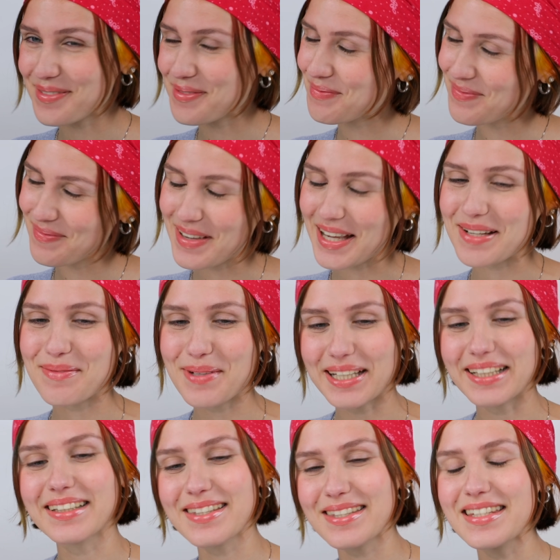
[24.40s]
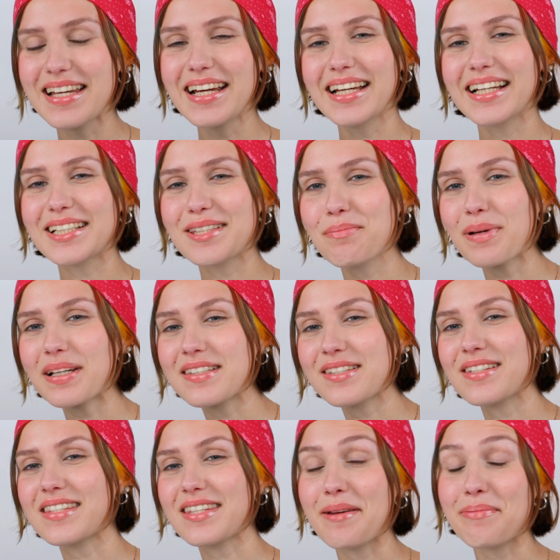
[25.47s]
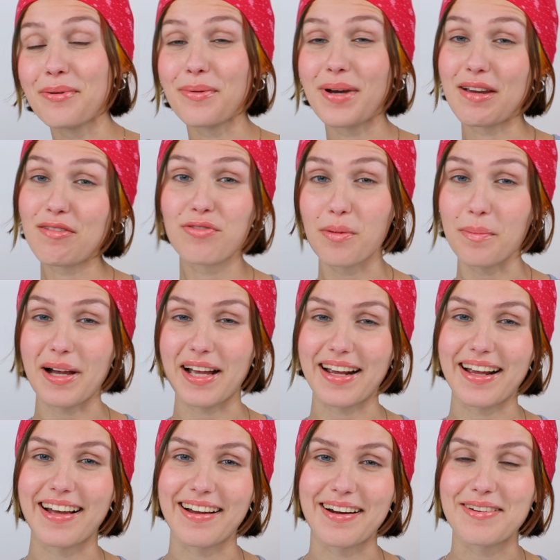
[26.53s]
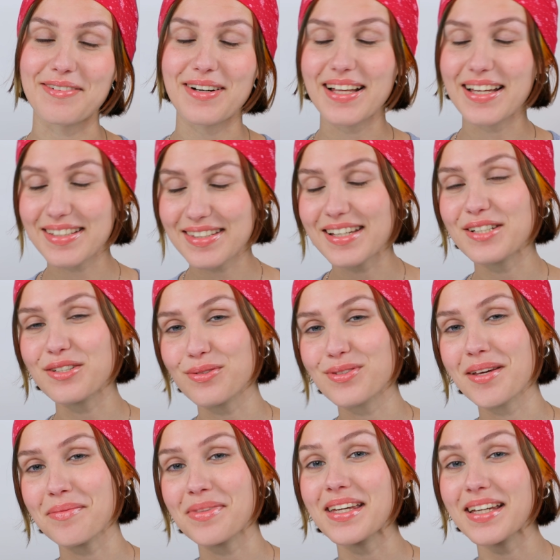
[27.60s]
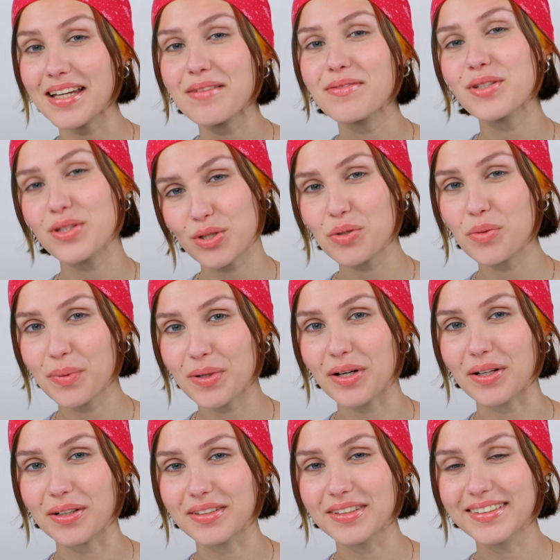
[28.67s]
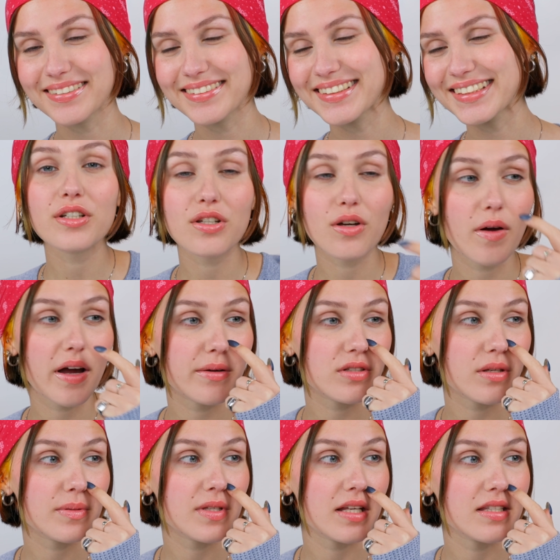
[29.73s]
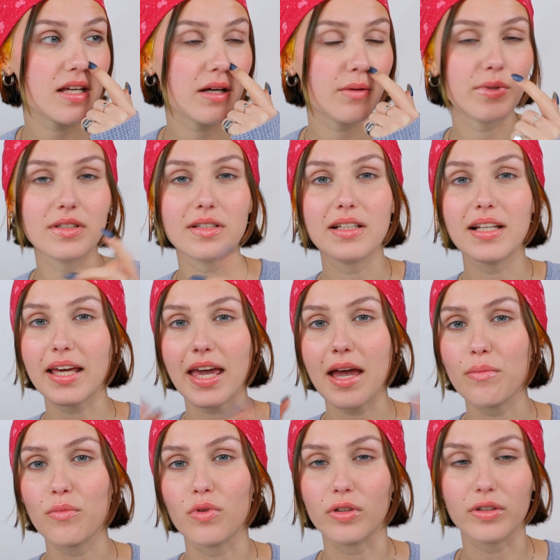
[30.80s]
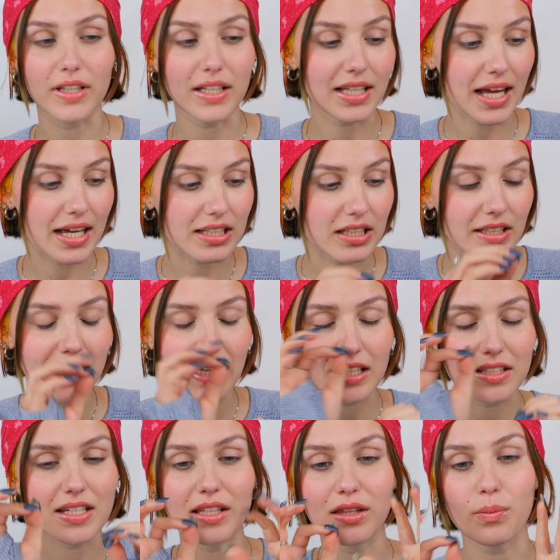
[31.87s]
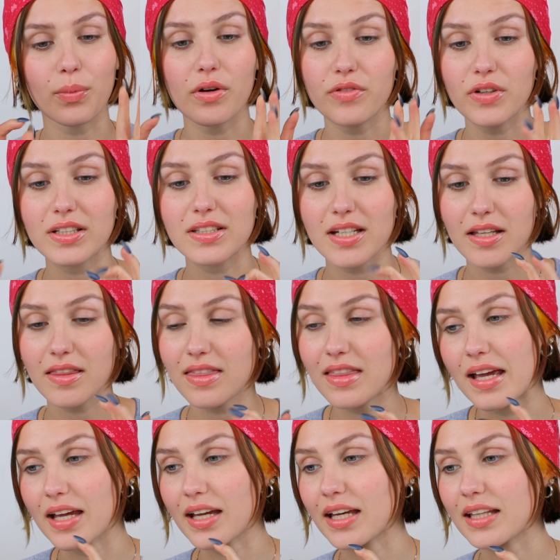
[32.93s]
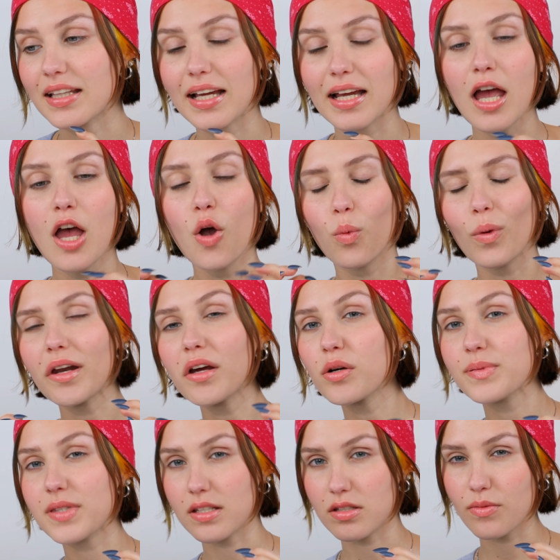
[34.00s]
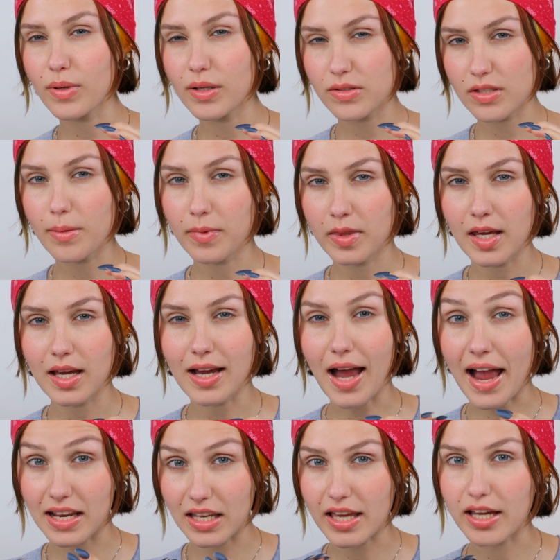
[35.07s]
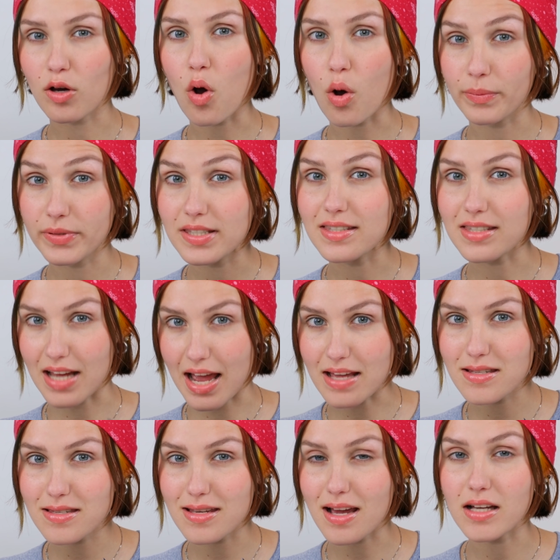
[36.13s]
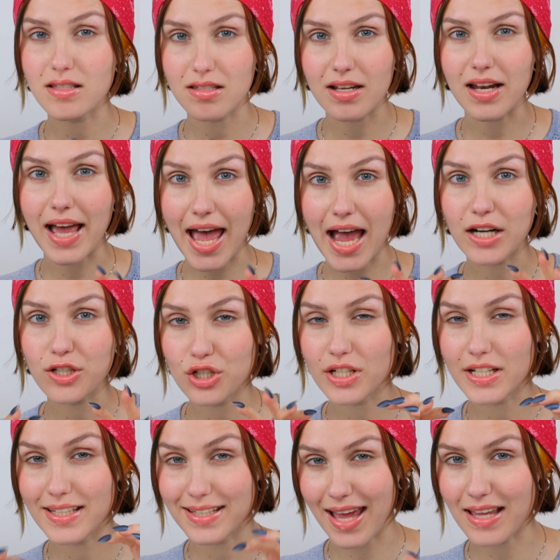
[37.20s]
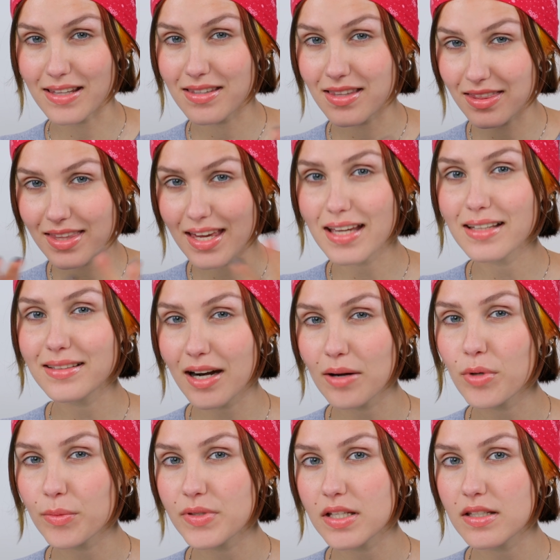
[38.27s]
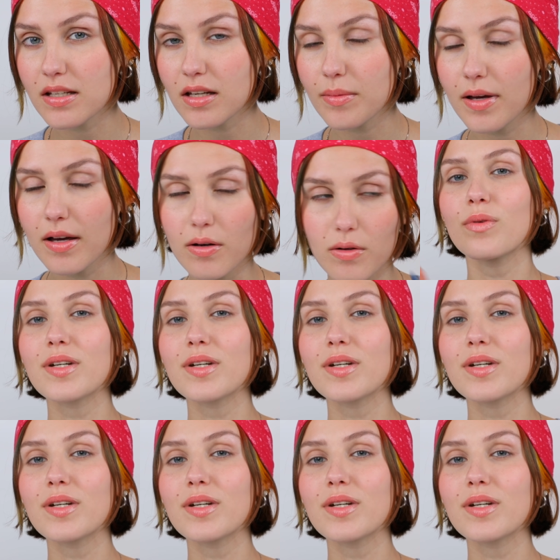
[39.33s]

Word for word: to maybe it's it's best to step away from my hair, lest I do something even stupider. Years ago I was obsessing with like emerald and like getting the perfect thing, and like when I obsess about something I like obsess until I actually get the thing that I'm obsessing about.